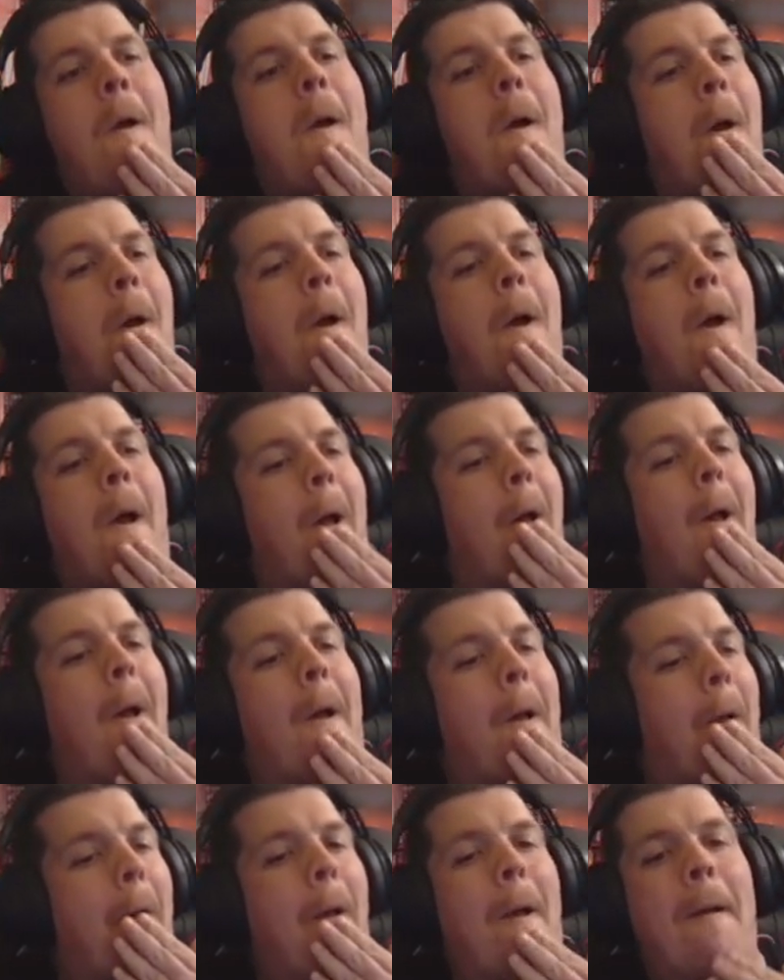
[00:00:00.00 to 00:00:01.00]

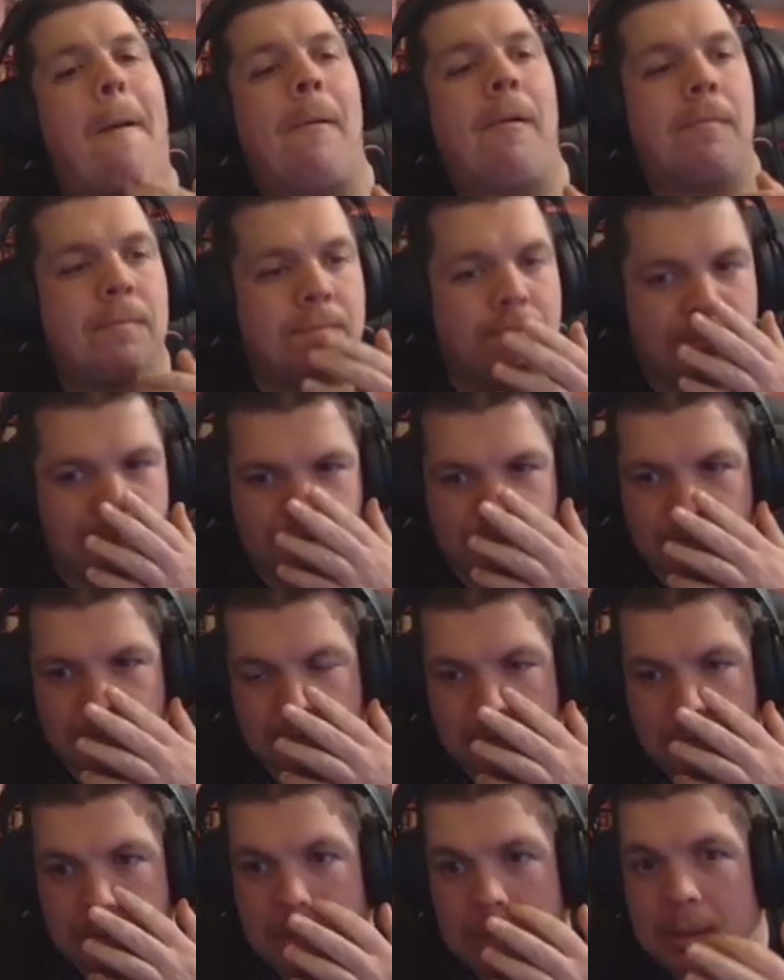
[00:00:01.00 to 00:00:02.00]

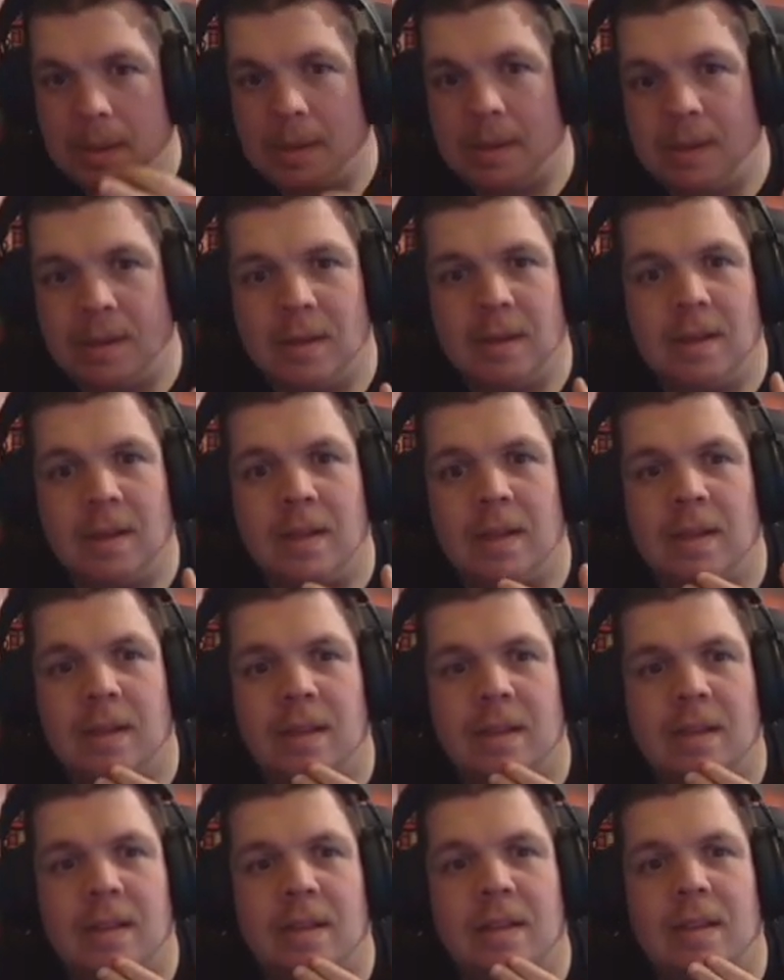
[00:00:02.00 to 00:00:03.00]

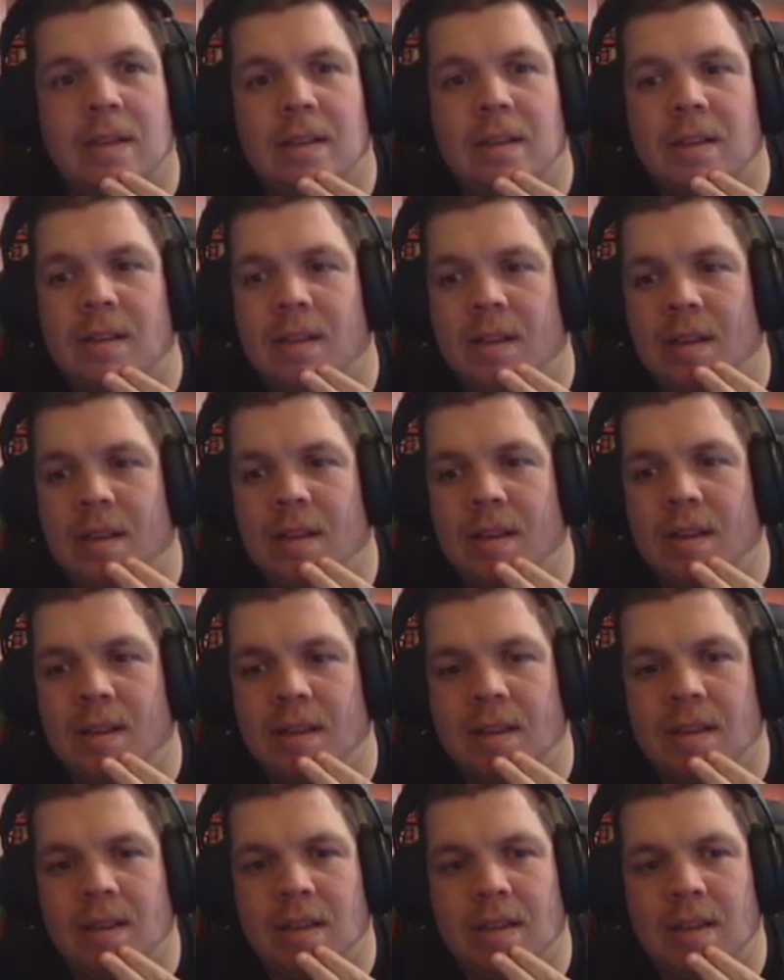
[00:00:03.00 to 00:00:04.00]

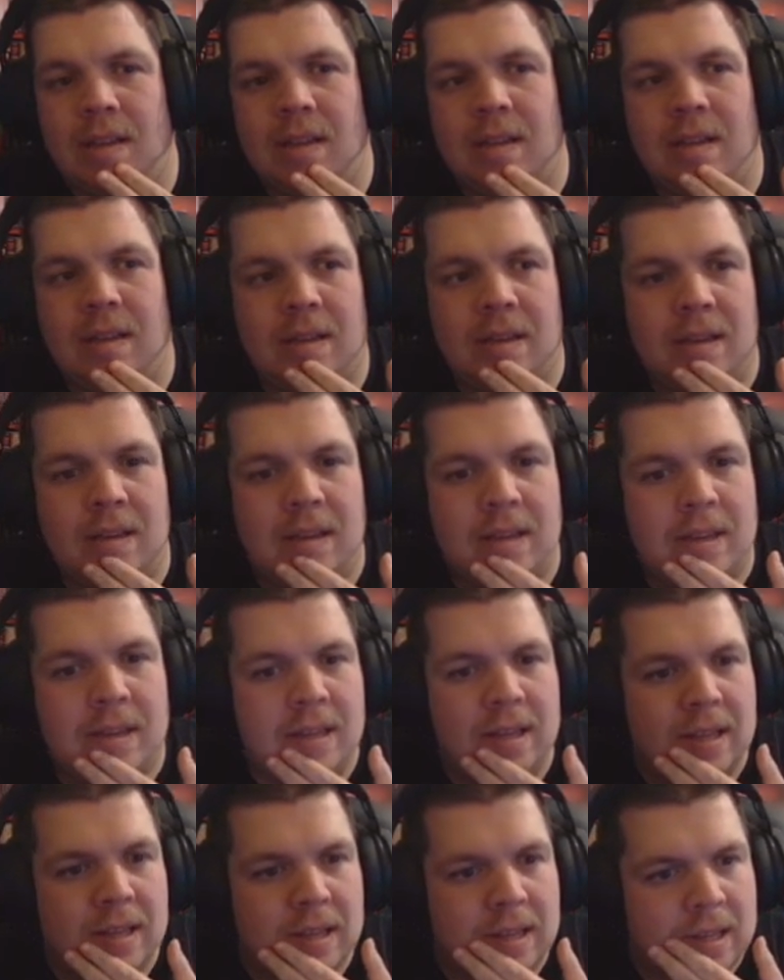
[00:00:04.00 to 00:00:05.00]

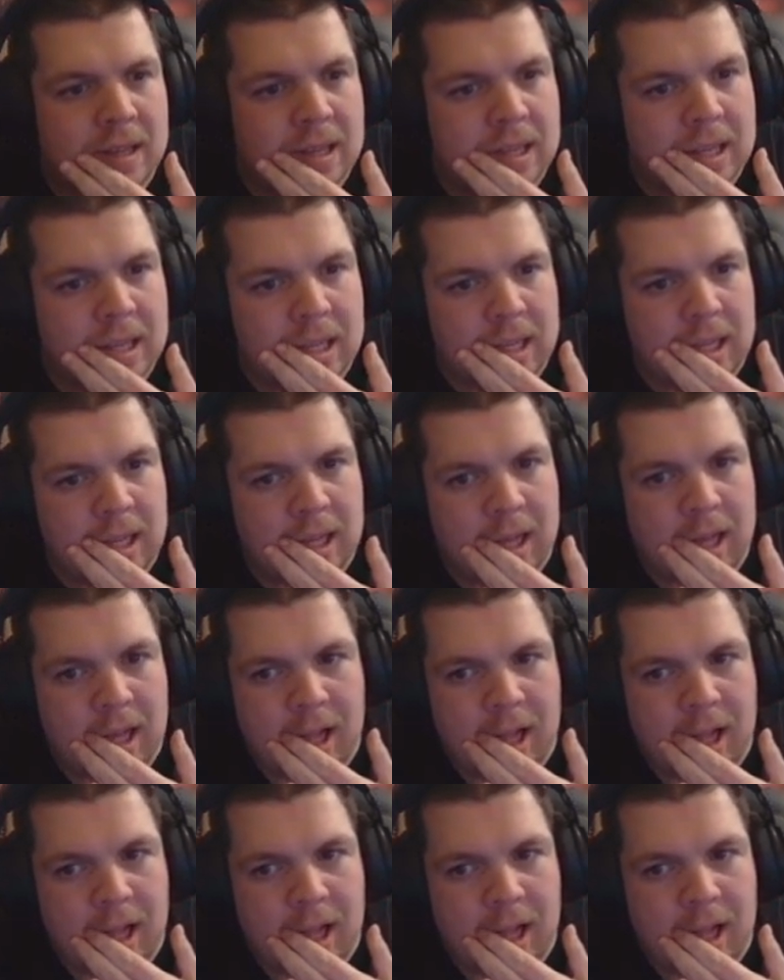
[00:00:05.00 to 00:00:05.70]
(silent)